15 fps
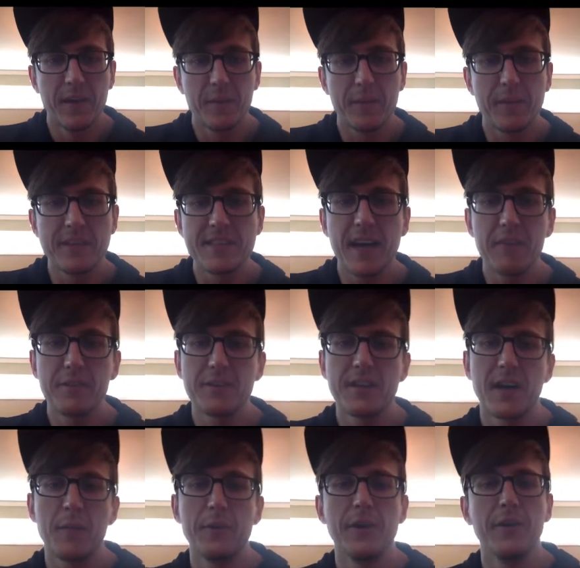Because half the
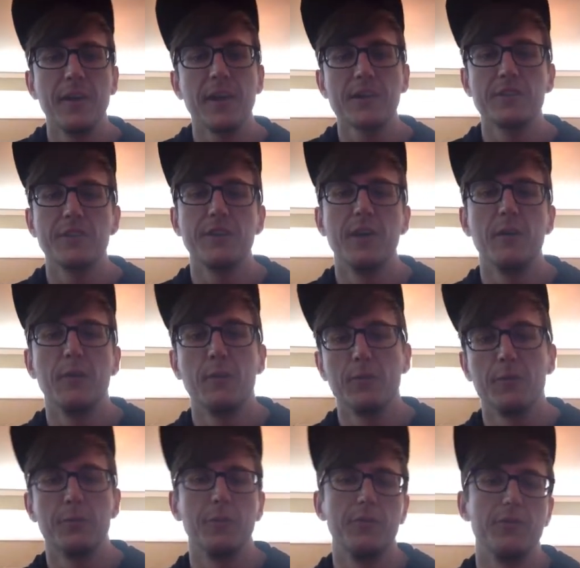time we don't actually know what
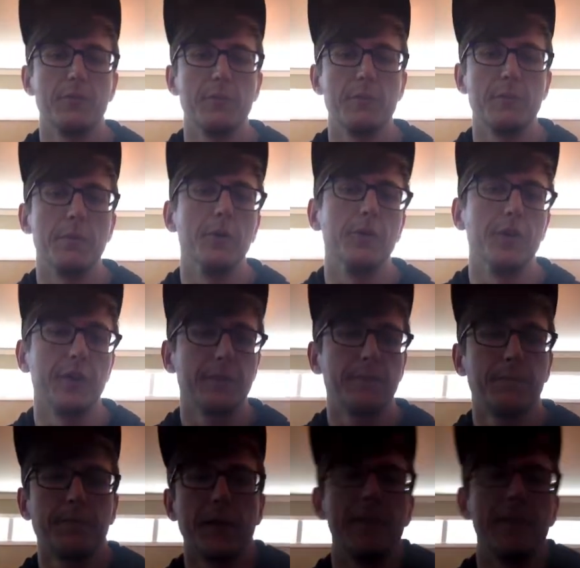we're supposed to be building.